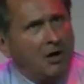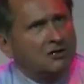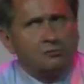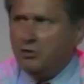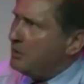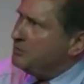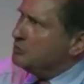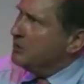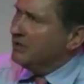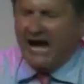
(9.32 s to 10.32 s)
boss, what are we
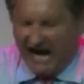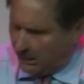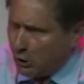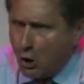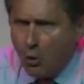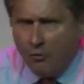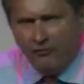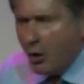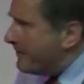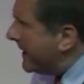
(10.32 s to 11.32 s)
doing? I don't know. Follow